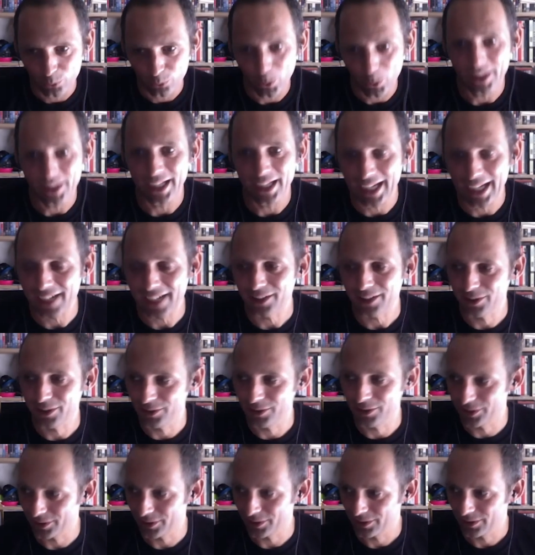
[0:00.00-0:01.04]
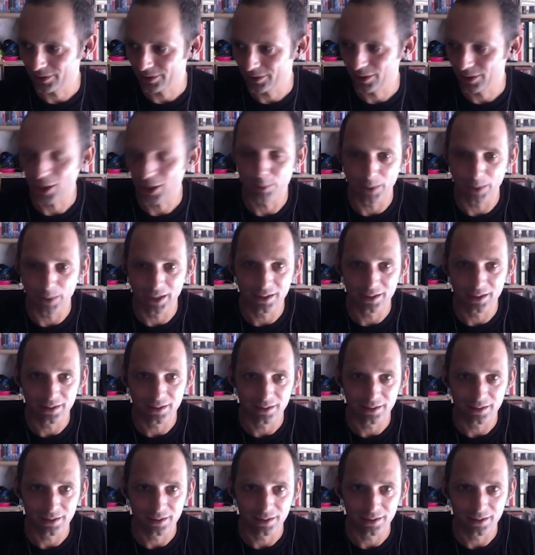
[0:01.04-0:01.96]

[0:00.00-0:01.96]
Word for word: the actors come in,